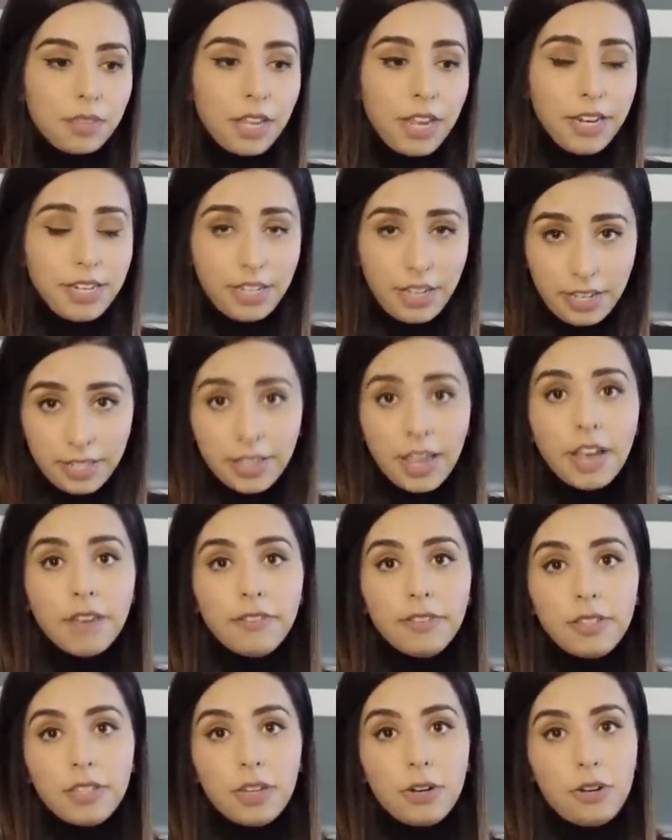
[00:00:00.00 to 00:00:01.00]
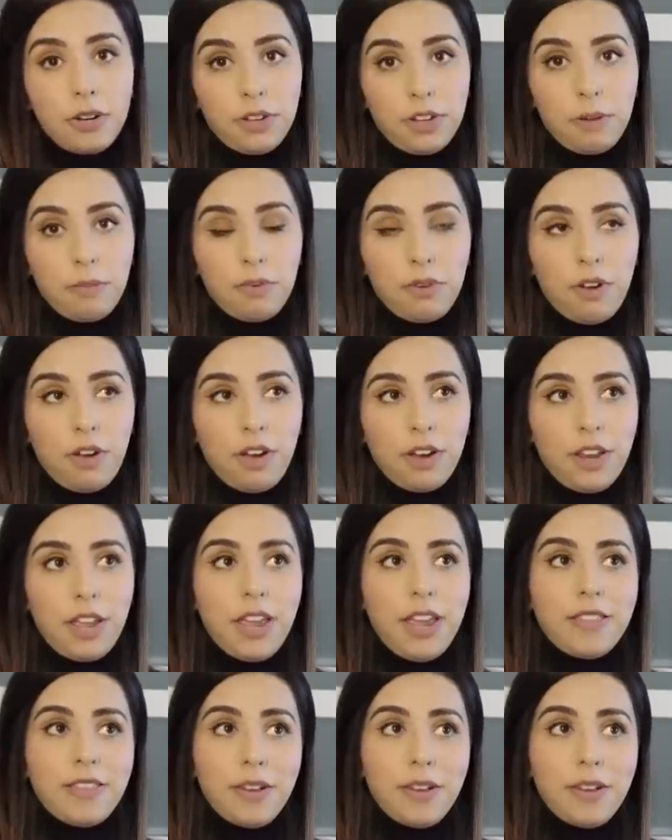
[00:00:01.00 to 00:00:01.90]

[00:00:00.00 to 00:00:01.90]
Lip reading: It does have a serial number on it,